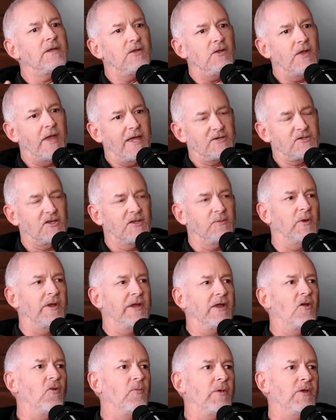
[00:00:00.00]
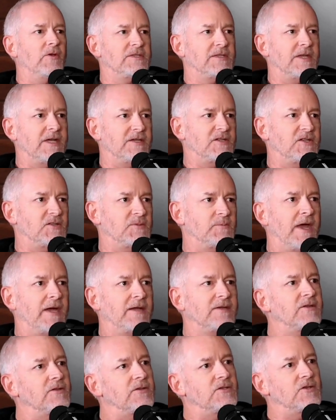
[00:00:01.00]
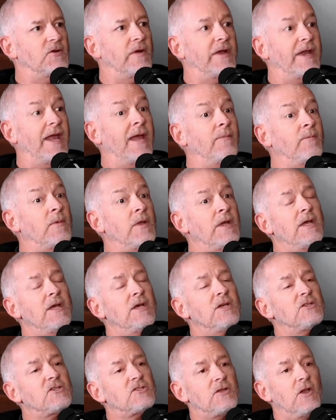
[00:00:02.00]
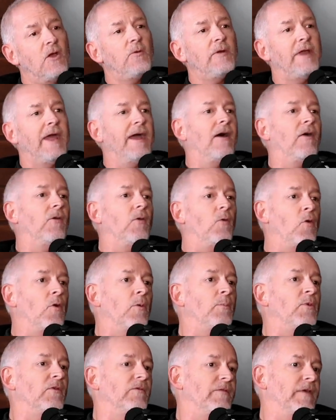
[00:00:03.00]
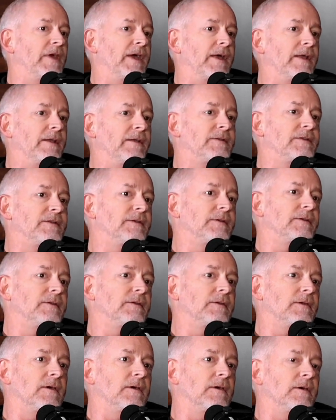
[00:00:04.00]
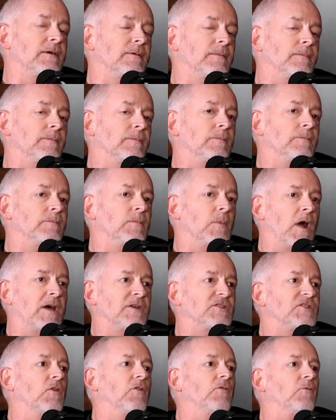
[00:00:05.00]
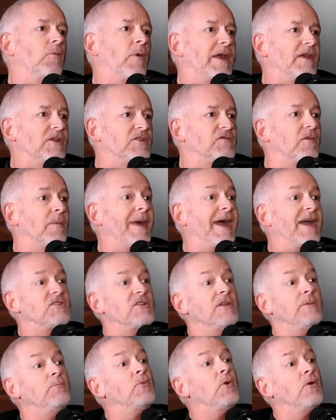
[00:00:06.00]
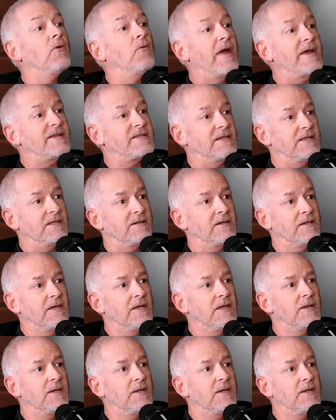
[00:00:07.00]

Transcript: you actually bring homeostasis back to the joint and slow down or prevent osteoarthritis from actually progressing,